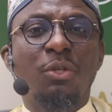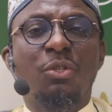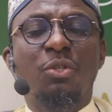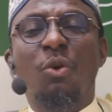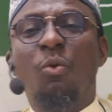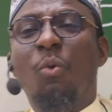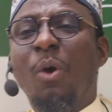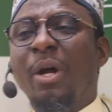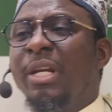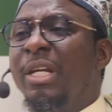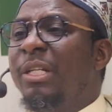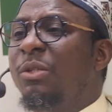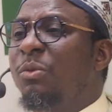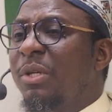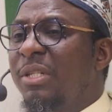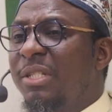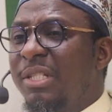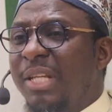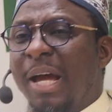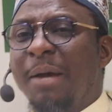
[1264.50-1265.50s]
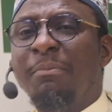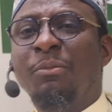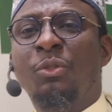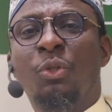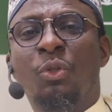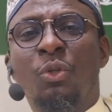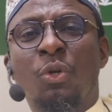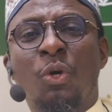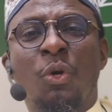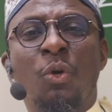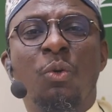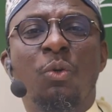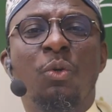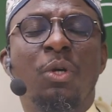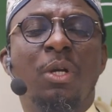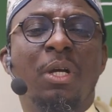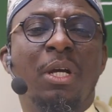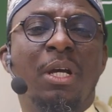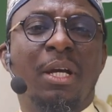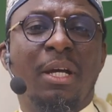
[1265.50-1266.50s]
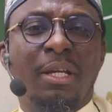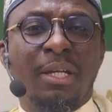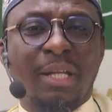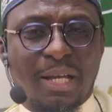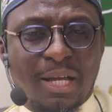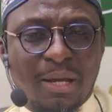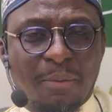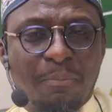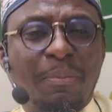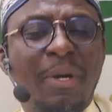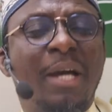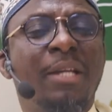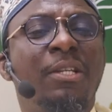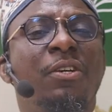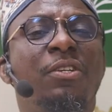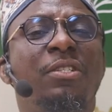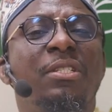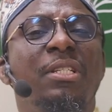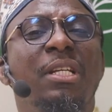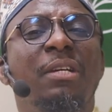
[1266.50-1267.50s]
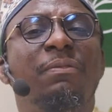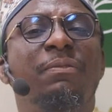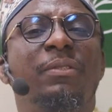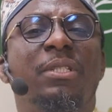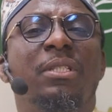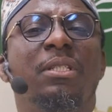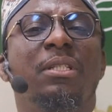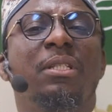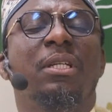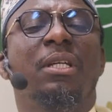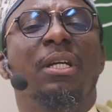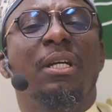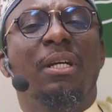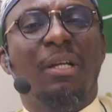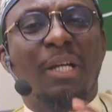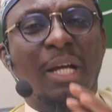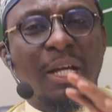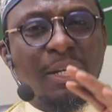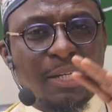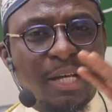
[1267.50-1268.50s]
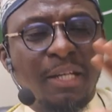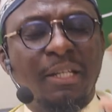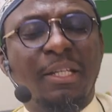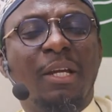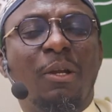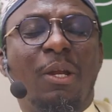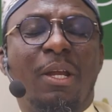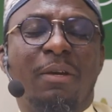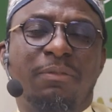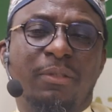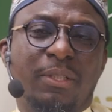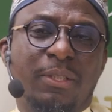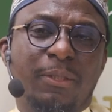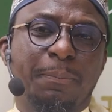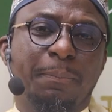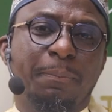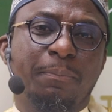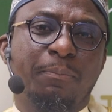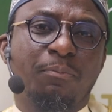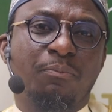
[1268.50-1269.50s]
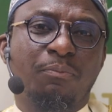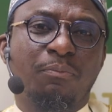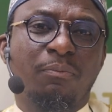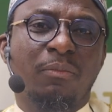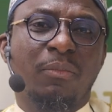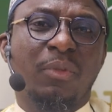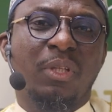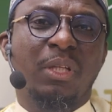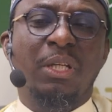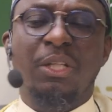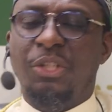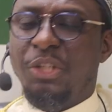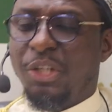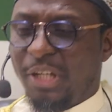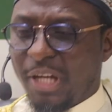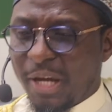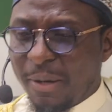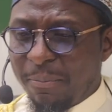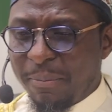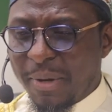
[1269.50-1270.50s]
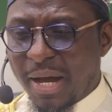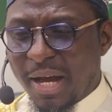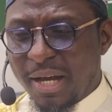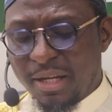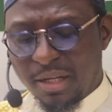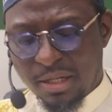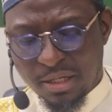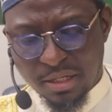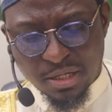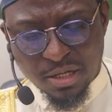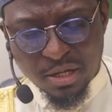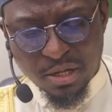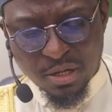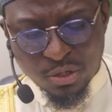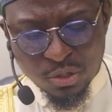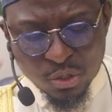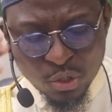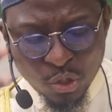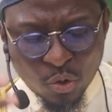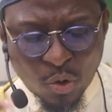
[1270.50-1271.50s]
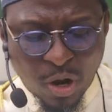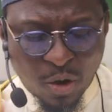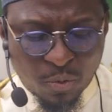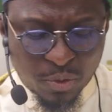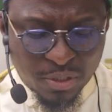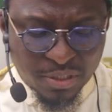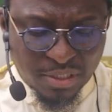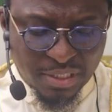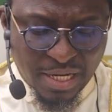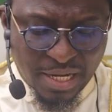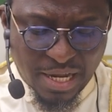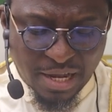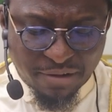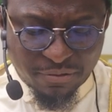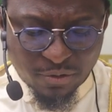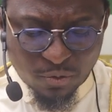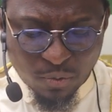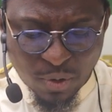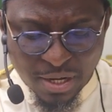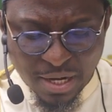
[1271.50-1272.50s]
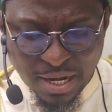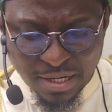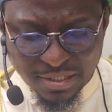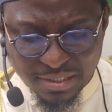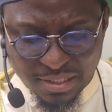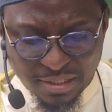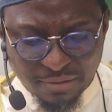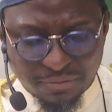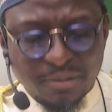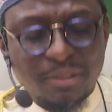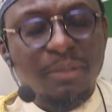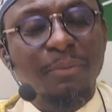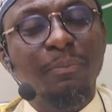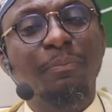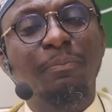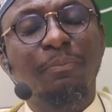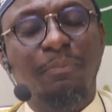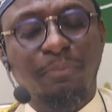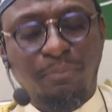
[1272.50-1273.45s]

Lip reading: So when it was time to go, the companions left and then they left. She came back, no one was there, everyone has left.